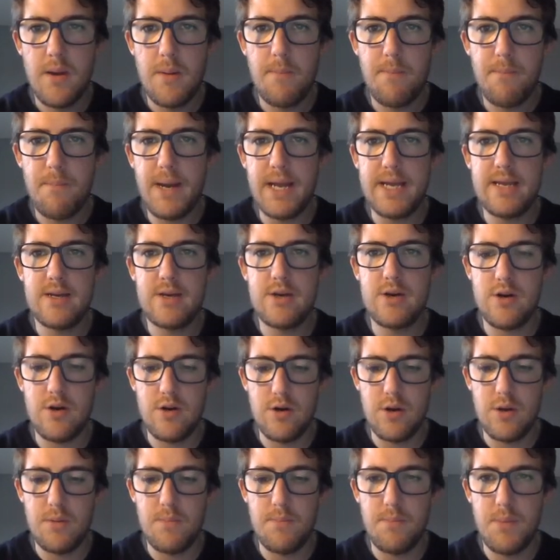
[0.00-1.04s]

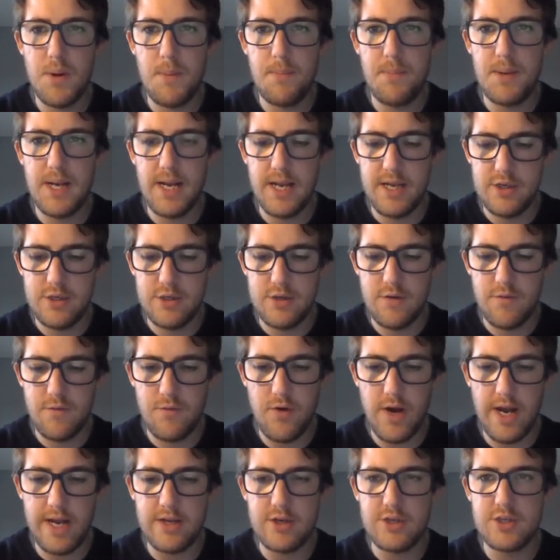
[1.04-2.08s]
Bangkok population
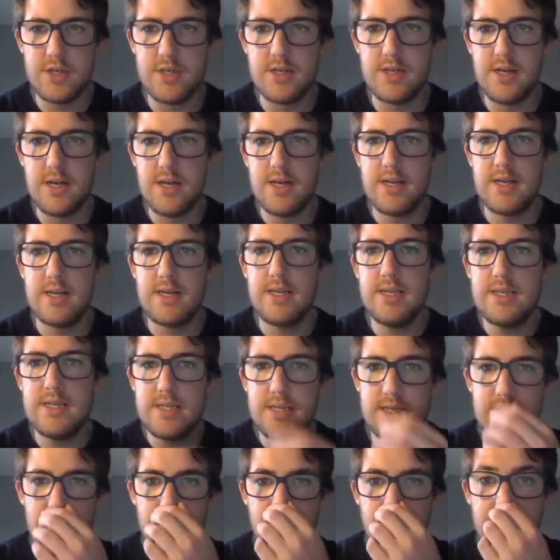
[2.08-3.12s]
fraction, and I need
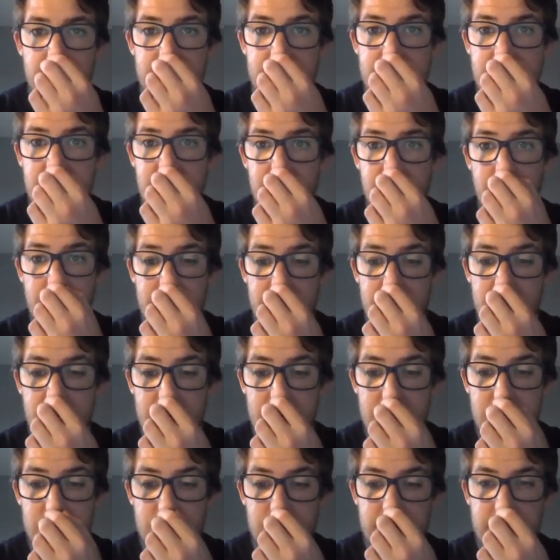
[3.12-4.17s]
to divide that by
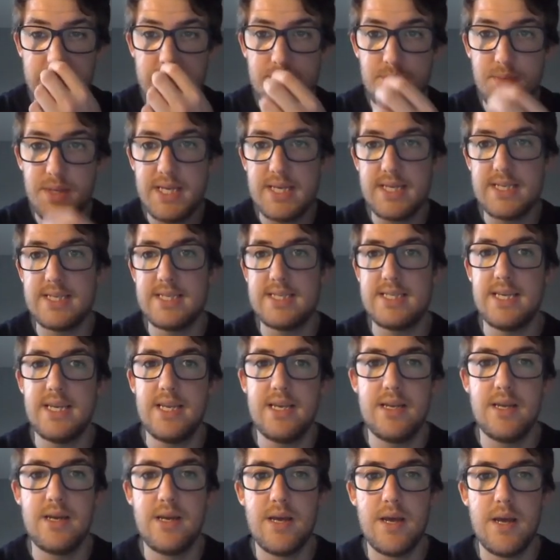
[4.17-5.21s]
100 because it's
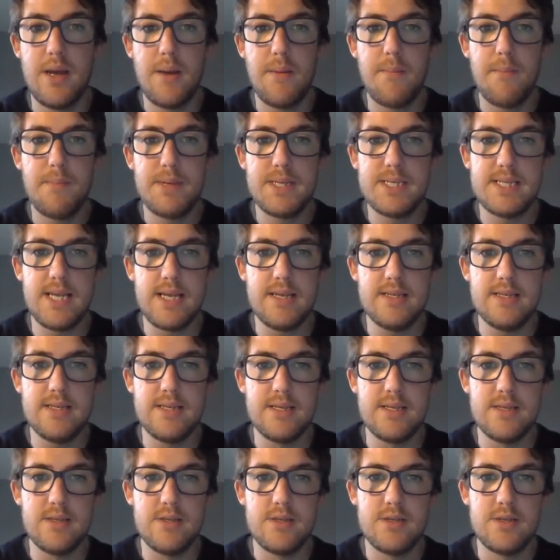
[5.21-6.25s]
in
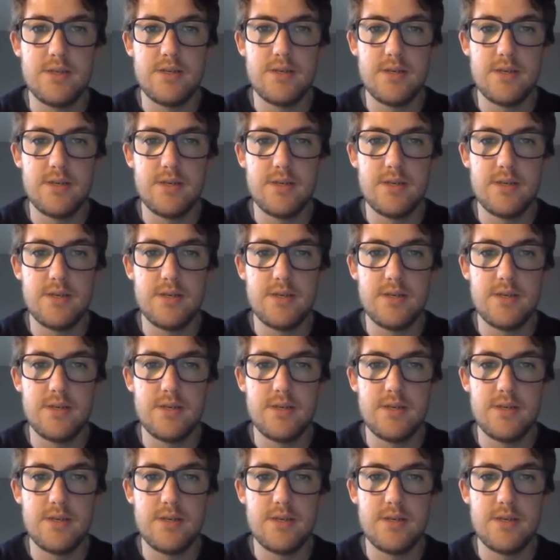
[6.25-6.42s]
percentage.